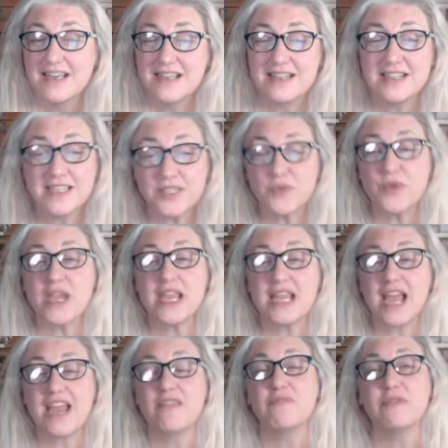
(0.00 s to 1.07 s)
This week
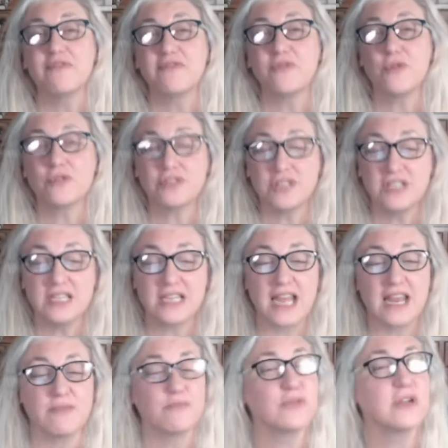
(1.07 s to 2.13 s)
I have been fortunate
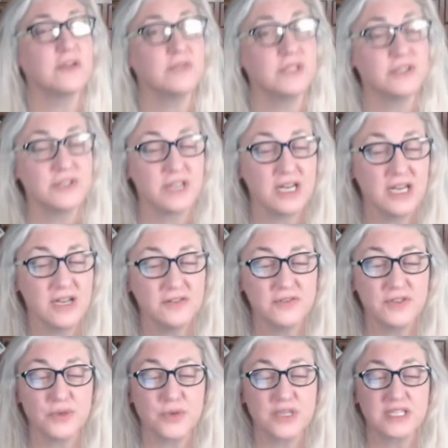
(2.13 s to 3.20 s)
and privileged enough
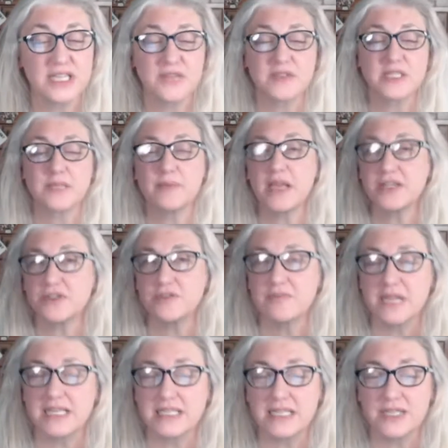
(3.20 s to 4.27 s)
to receive a special
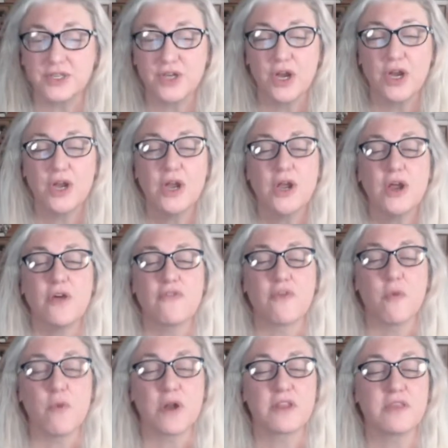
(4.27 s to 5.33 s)
message
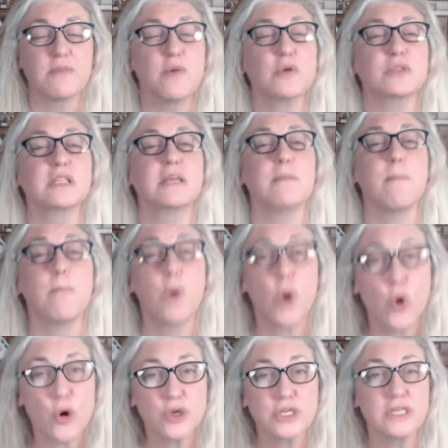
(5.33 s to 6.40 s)
from one of the most
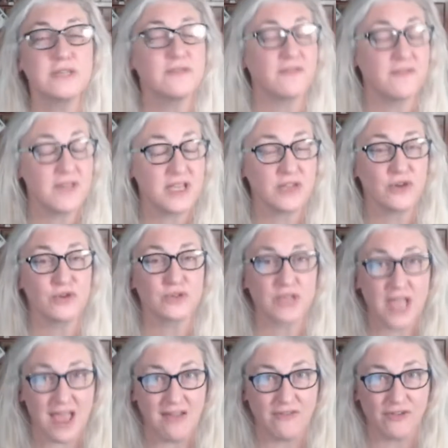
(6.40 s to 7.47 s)
important figures
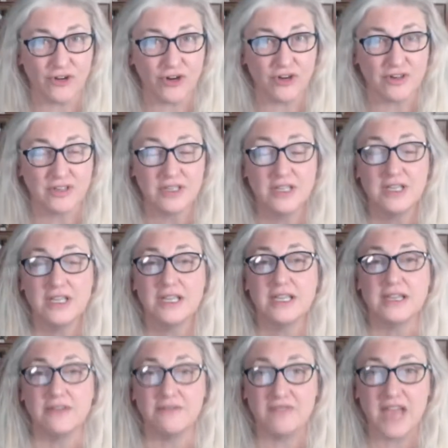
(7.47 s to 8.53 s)
ever.
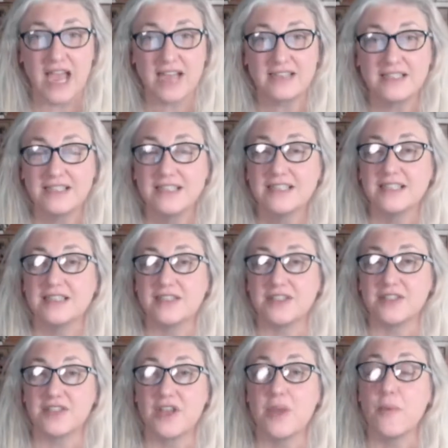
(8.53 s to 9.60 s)
In fact,
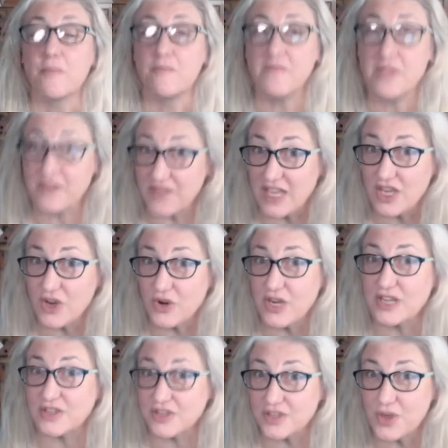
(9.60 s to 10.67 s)
this figure
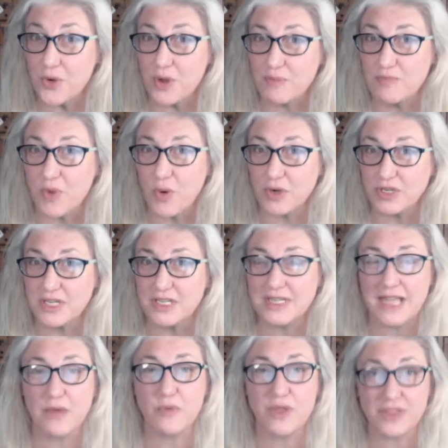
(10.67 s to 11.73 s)
is so important
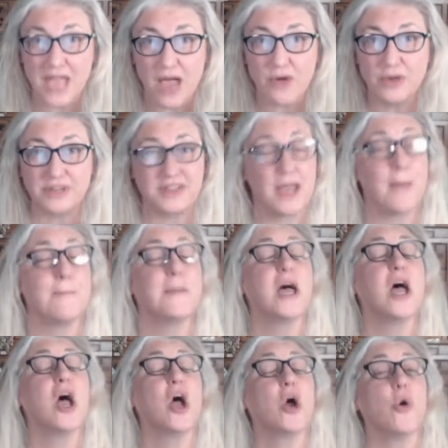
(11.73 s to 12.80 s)
that without them,
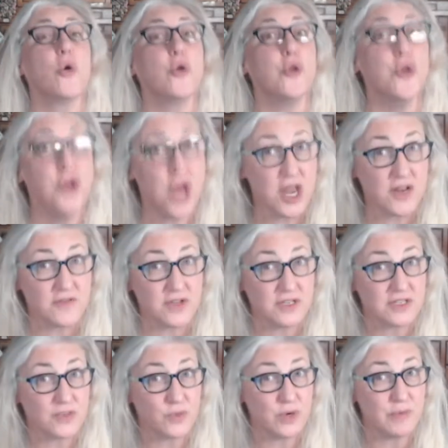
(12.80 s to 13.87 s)
none of
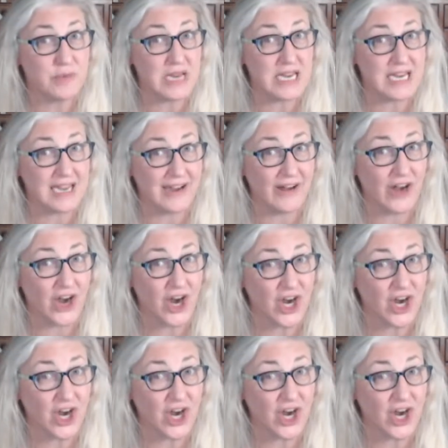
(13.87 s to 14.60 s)
us would be here.